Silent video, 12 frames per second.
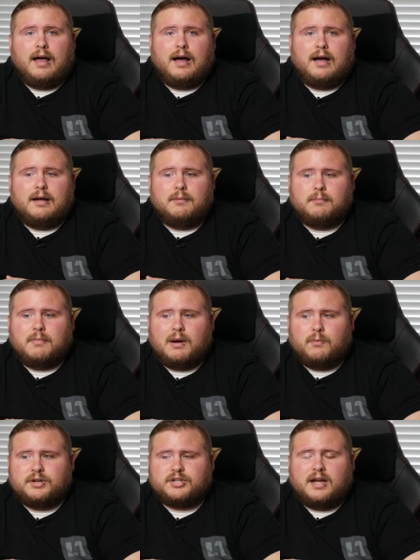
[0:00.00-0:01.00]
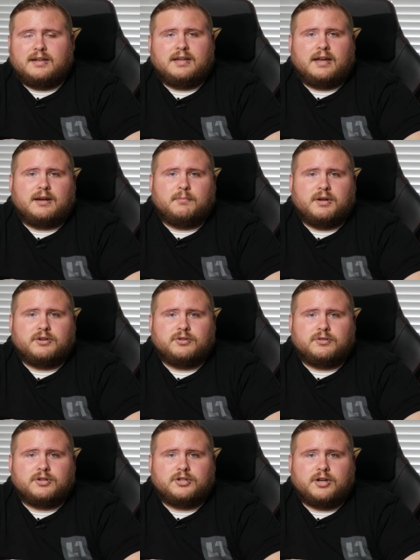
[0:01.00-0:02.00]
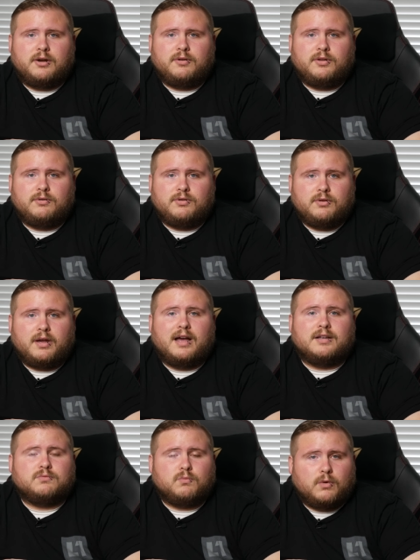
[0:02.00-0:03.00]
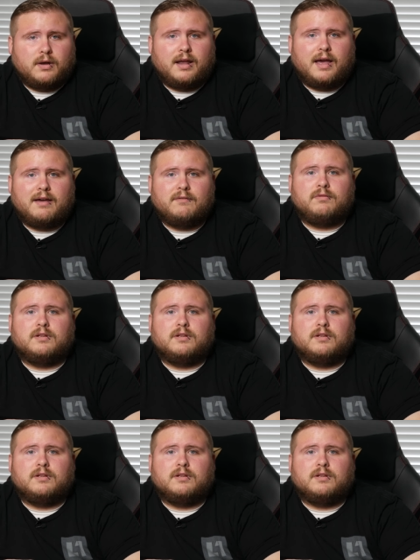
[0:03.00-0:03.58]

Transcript: Um, I wish I had taken a picture to show you. You guys would have